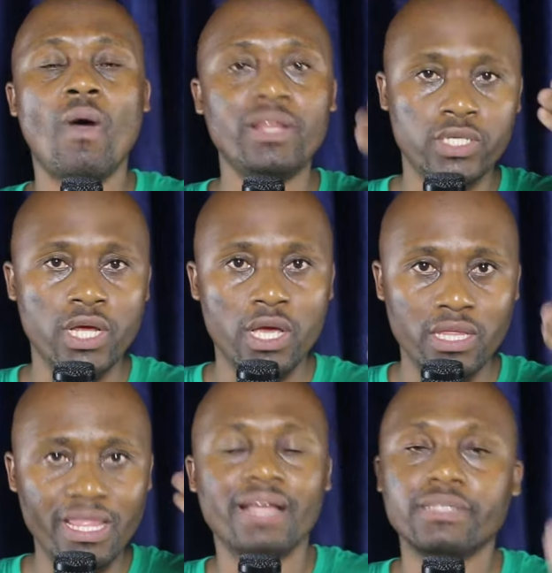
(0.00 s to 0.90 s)
what
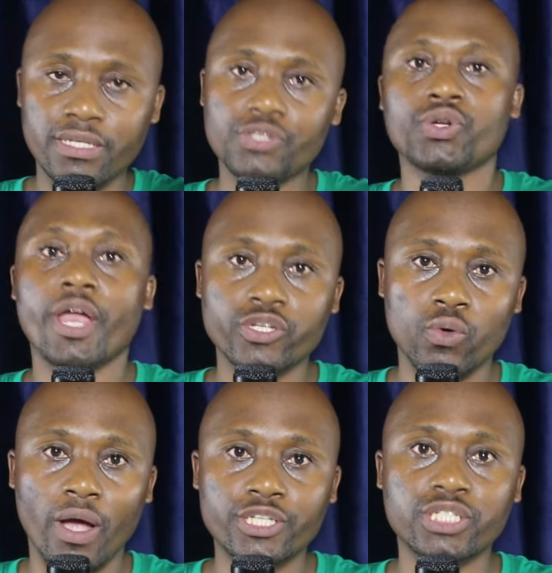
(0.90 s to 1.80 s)
Ntanzi is trying to
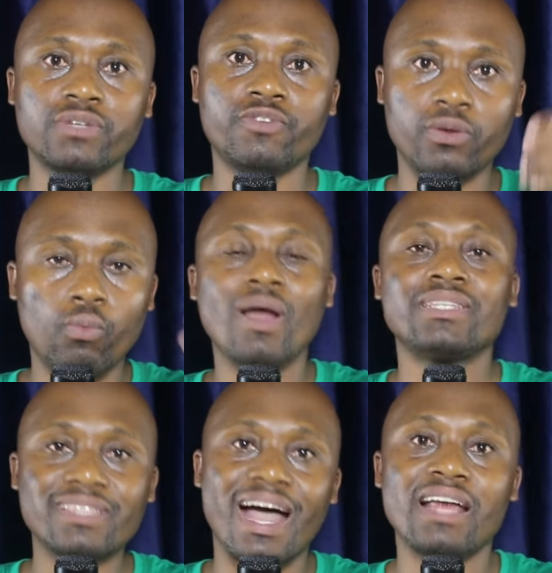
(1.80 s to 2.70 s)
achieve and what
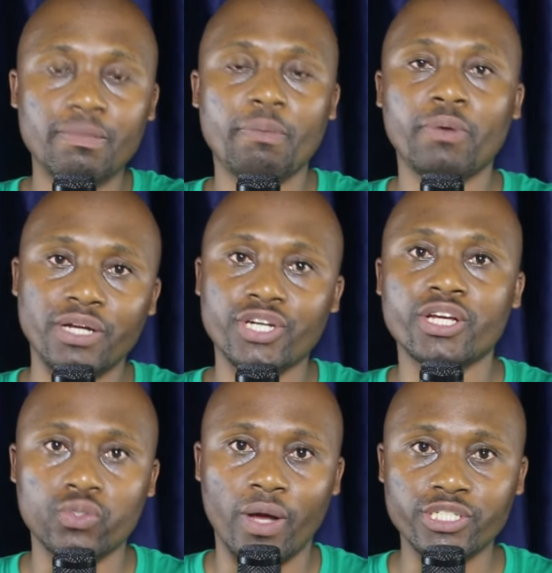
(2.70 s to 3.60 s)
the other people are trying
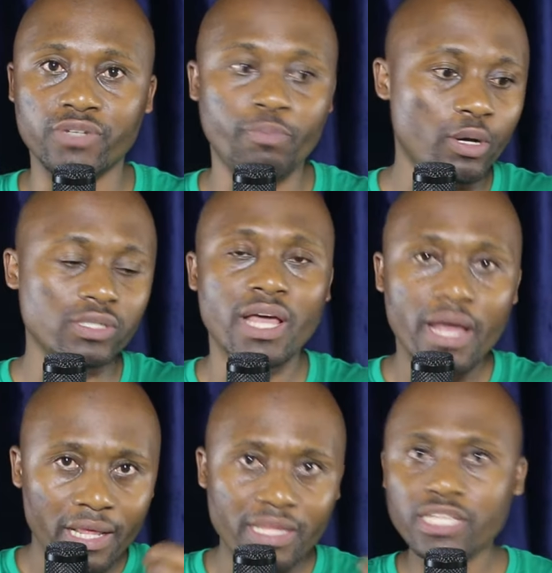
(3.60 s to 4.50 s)
to achieve, because
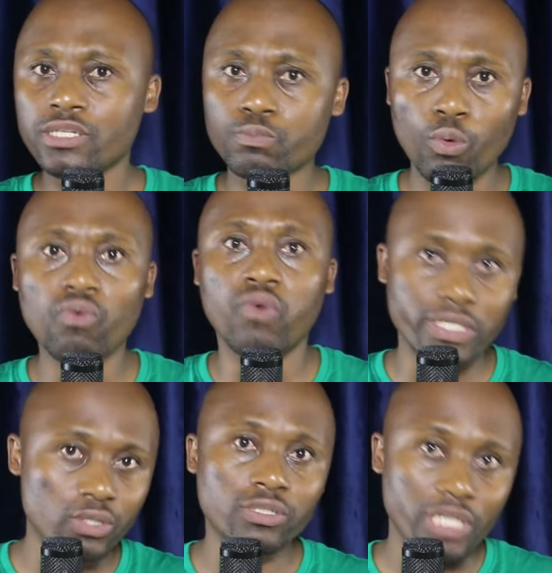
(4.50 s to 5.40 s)
this move
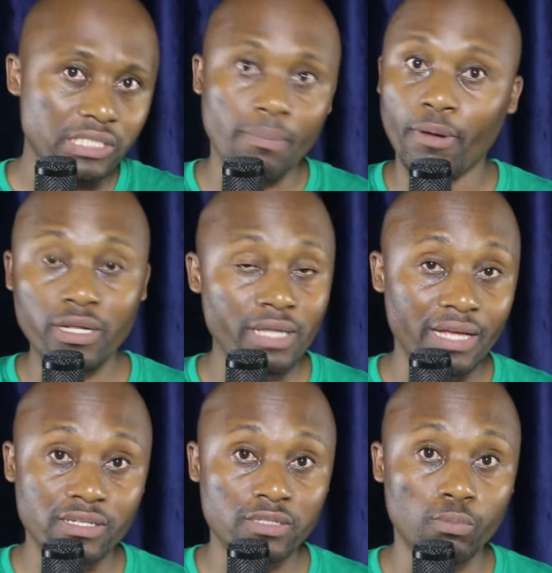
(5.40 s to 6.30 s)
was not just about
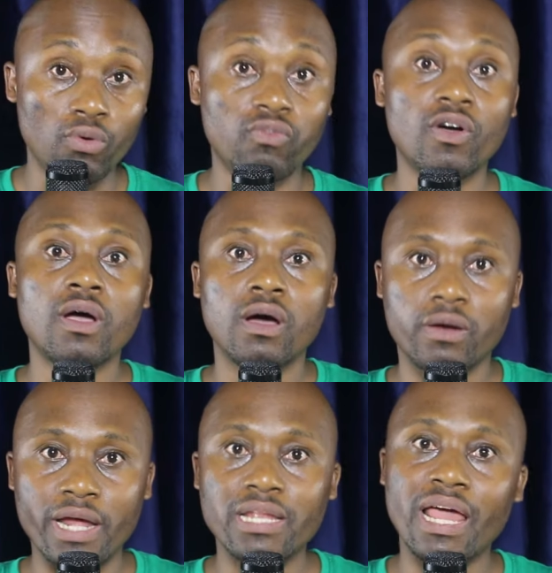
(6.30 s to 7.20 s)
Ntanzi's move,
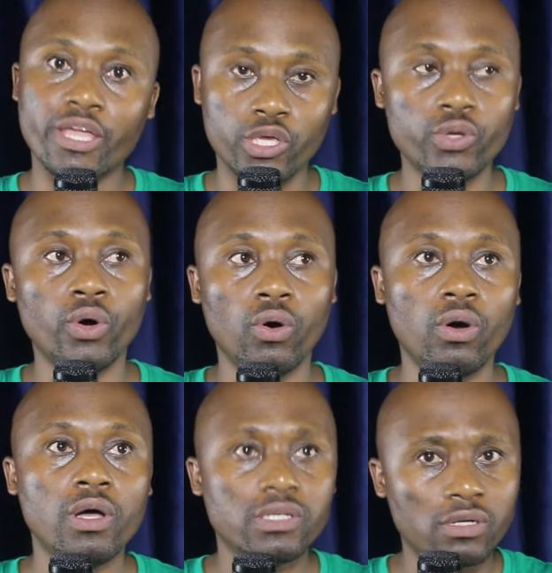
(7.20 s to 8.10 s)
right? Like, you know,
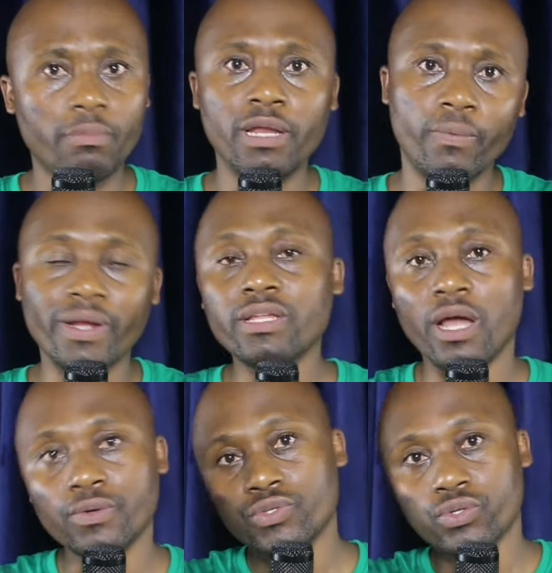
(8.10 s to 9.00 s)
Ngobile went
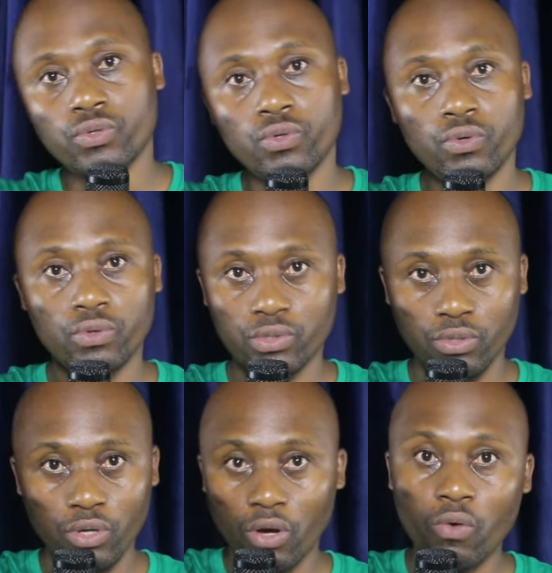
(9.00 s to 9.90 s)
down to
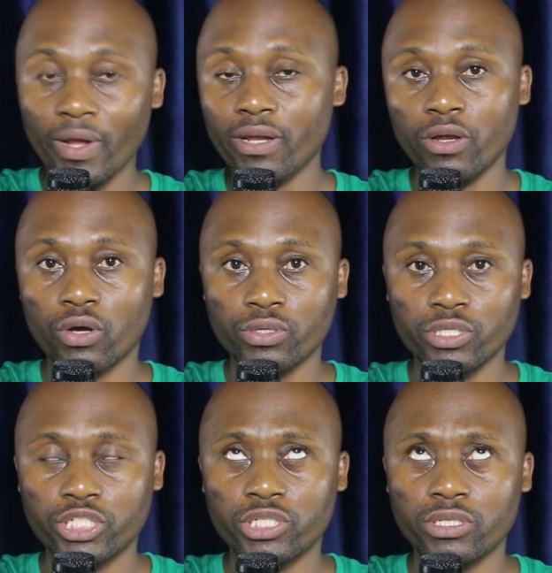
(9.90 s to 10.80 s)

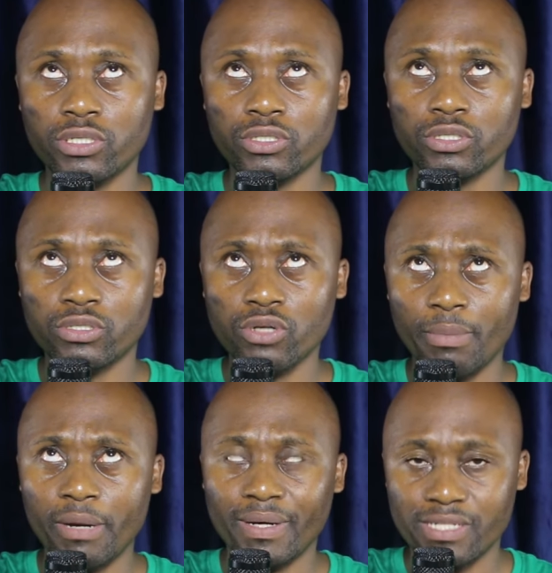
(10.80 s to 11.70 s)

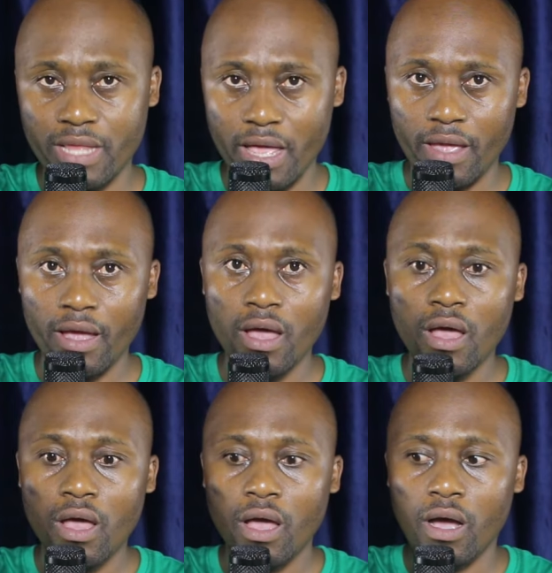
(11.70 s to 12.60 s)
Ngobile was there
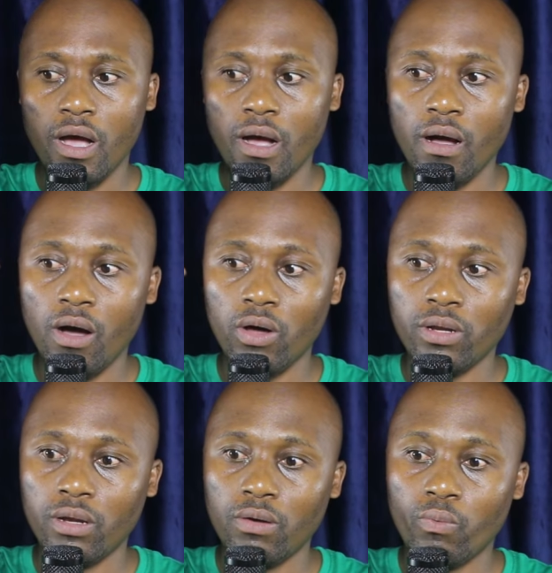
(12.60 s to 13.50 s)

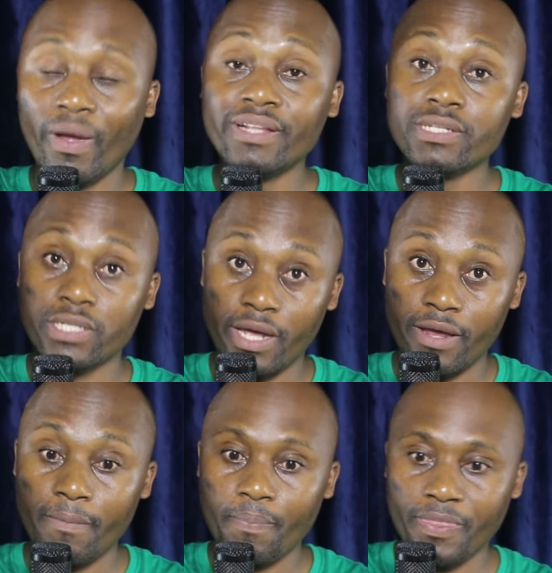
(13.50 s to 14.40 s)
on
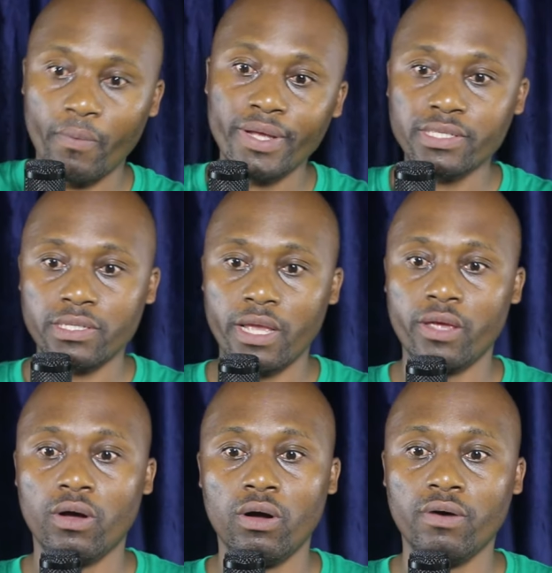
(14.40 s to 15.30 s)
Wednesday, the
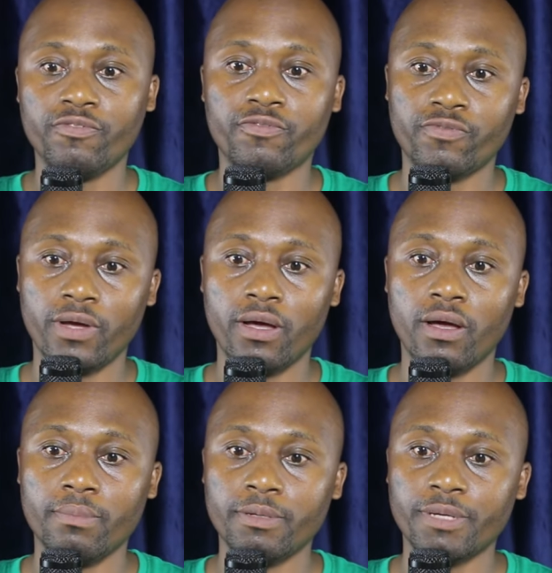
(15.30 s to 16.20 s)
Wednesday of
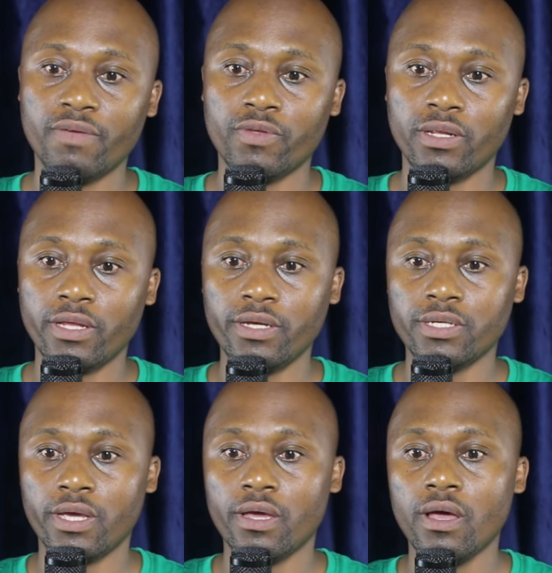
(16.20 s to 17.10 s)
let me give you the date
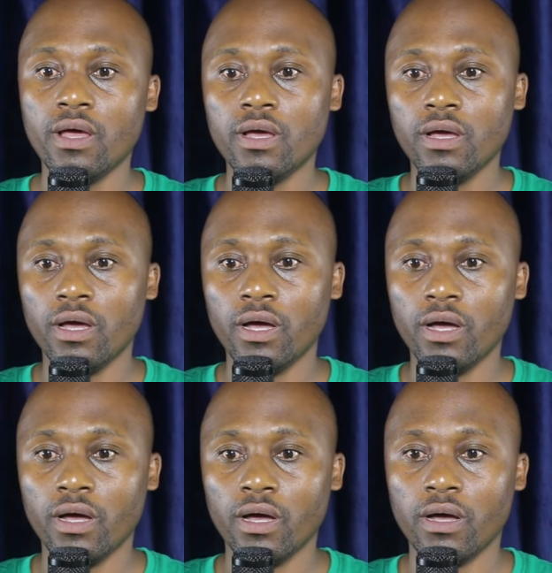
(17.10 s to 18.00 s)
here,
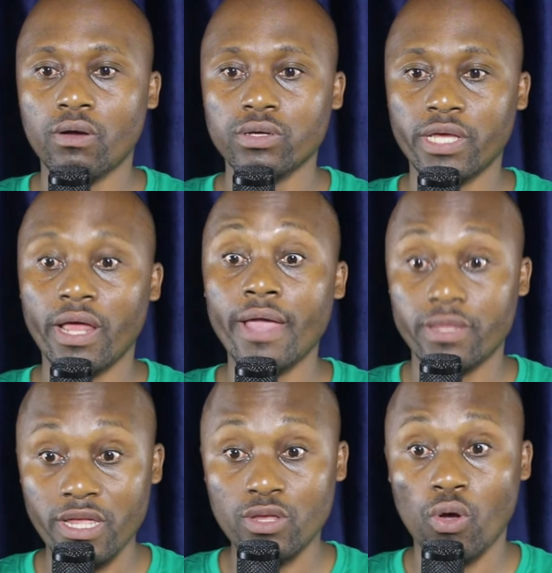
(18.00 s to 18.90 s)
because I
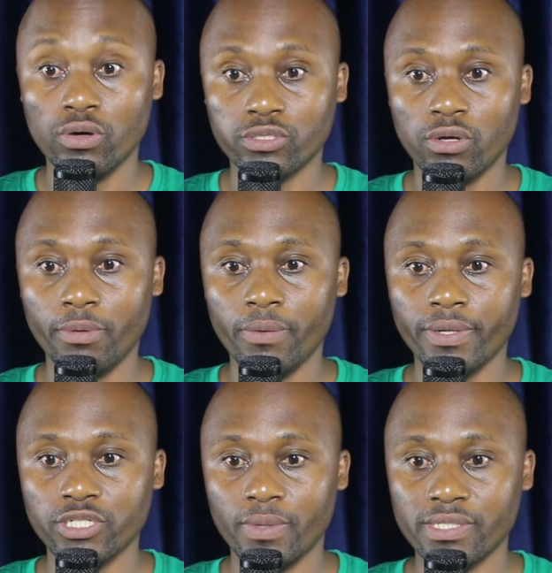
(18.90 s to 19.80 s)
did call Ngobile
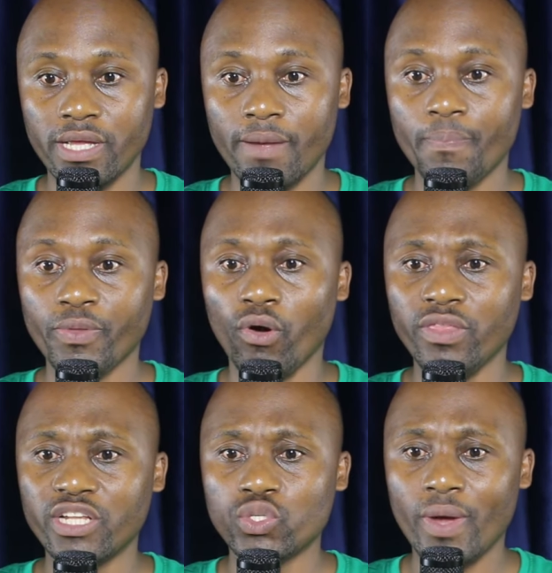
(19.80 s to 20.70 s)
when she was there on
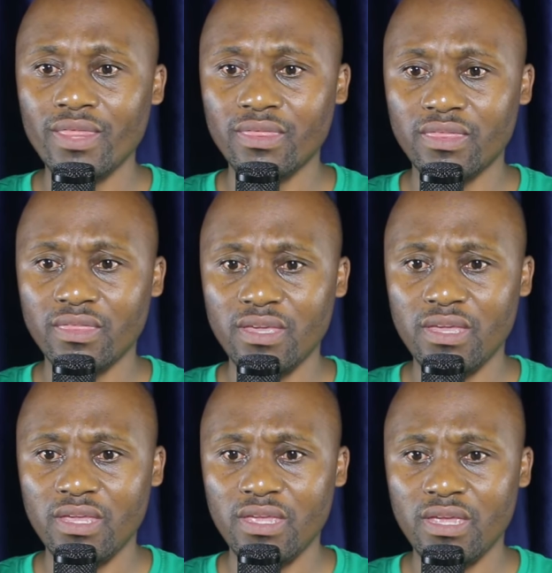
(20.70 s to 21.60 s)
the
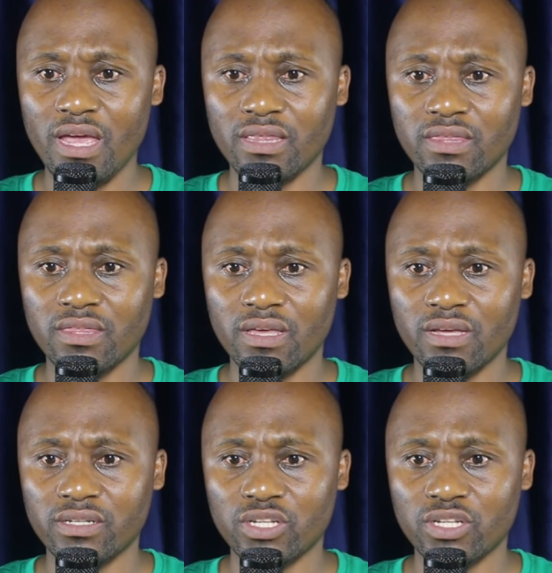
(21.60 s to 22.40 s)
20th. I